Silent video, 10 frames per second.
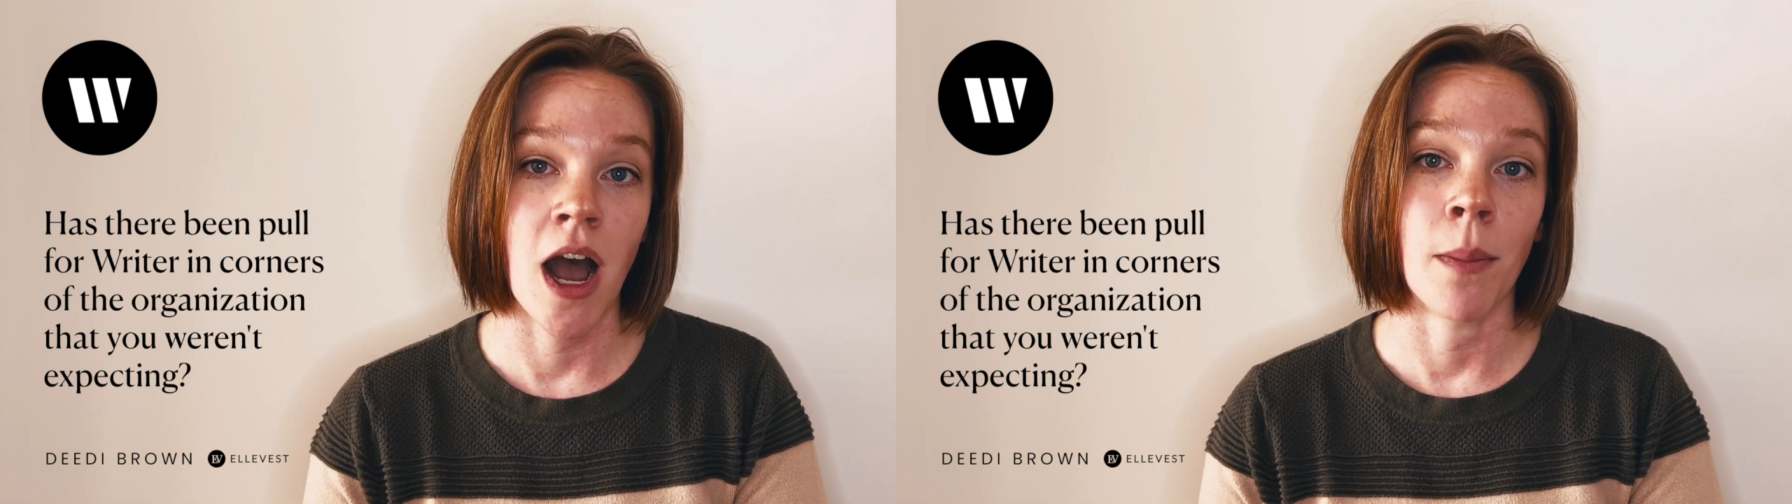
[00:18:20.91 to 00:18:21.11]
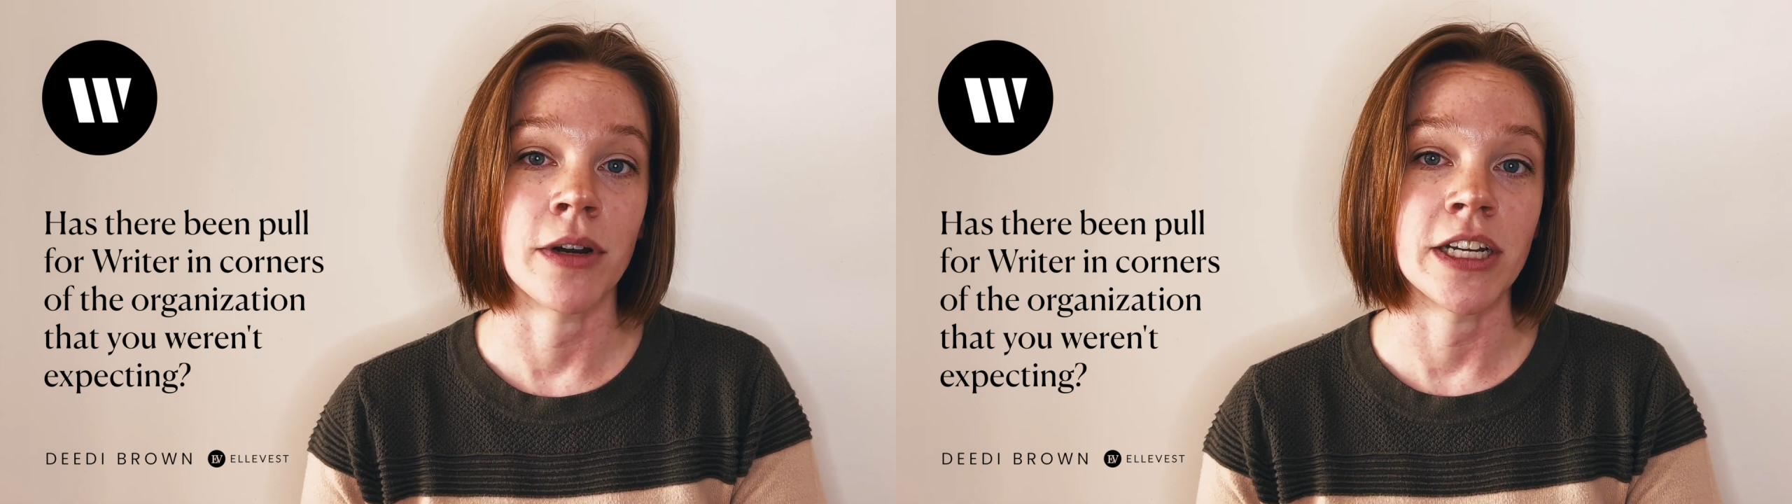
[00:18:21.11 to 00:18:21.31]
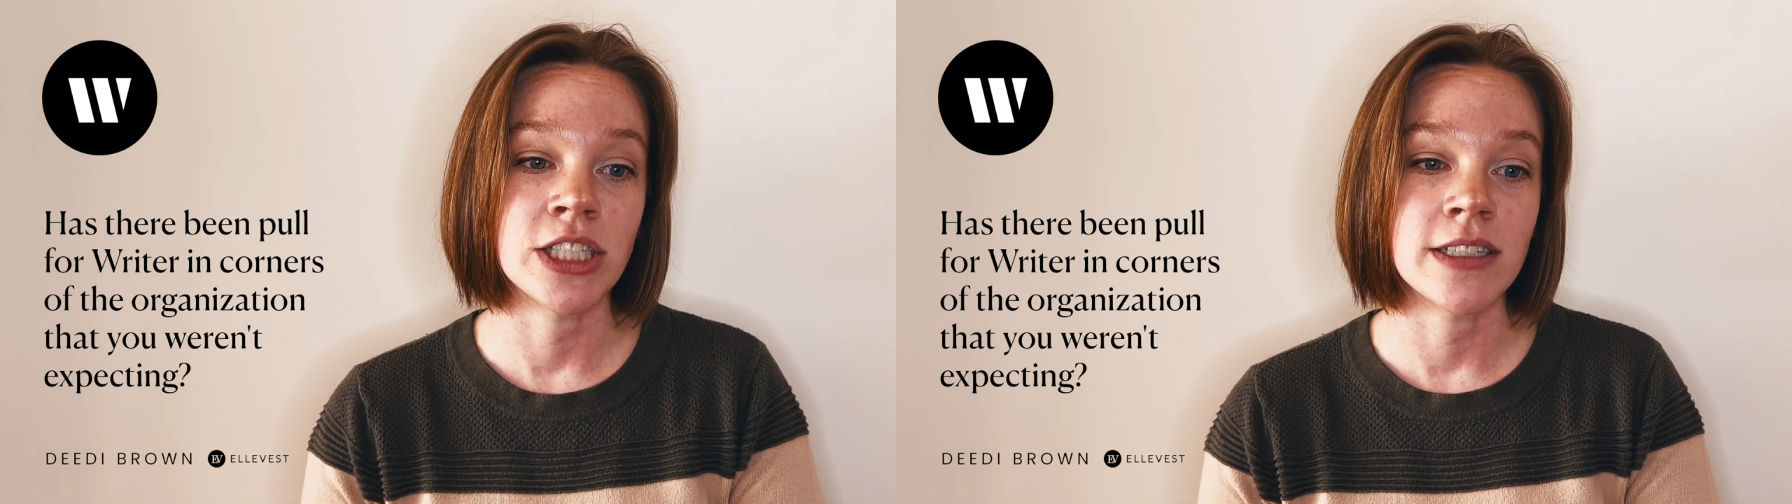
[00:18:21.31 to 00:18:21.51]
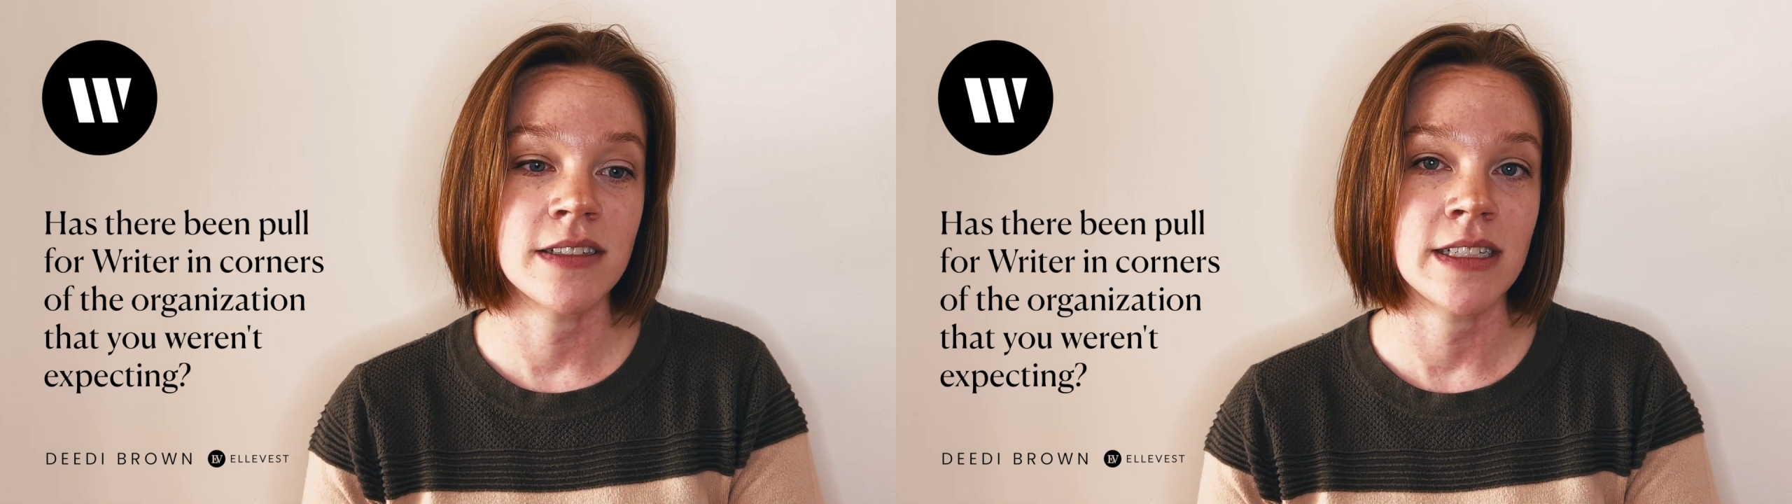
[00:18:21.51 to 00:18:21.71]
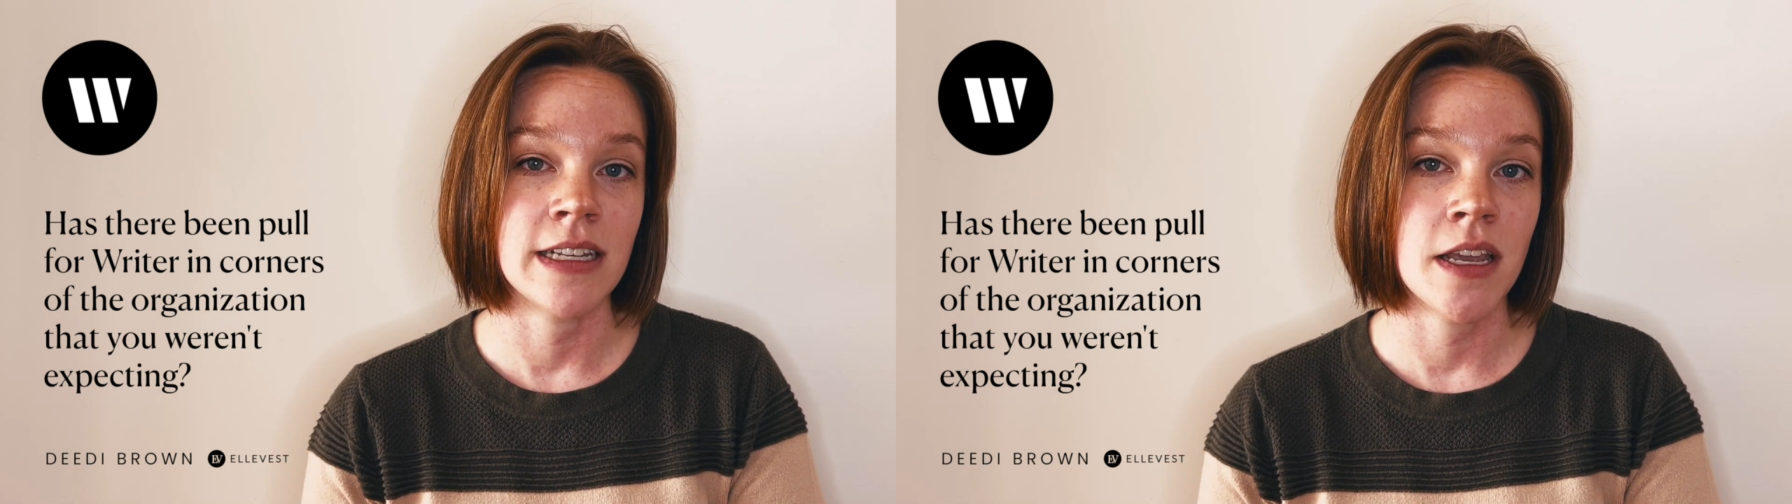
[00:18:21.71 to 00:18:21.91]

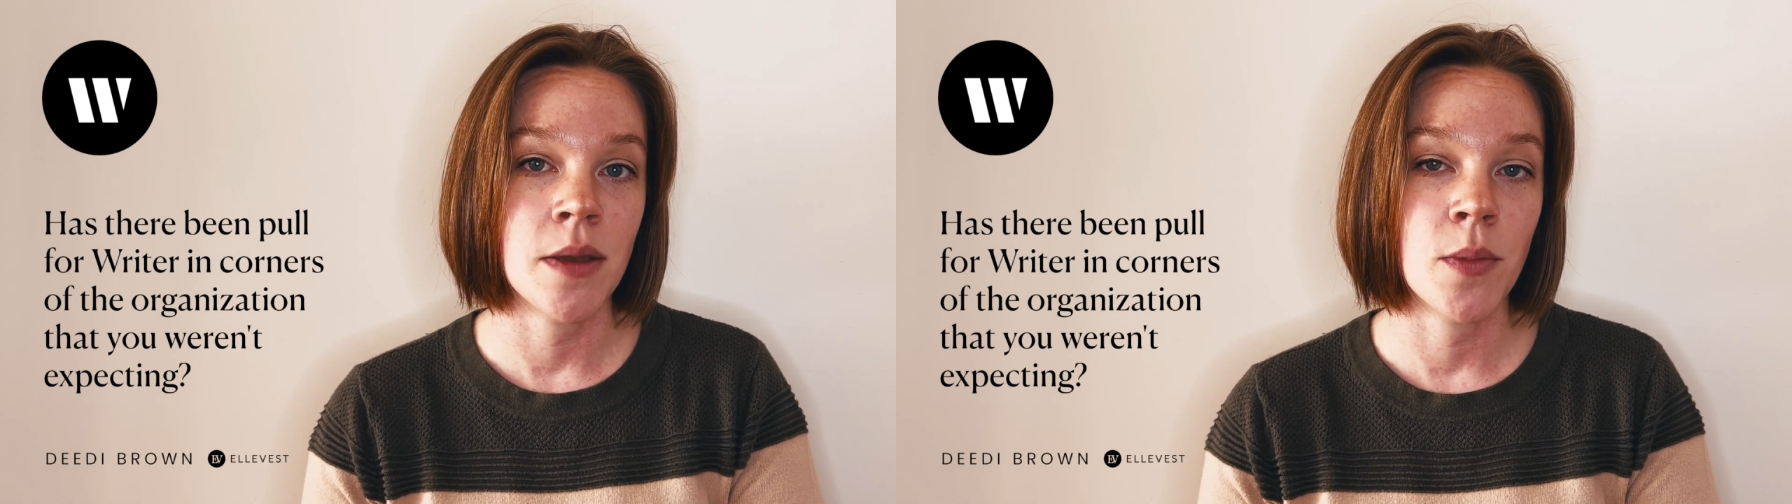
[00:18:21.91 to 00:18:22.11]
operations team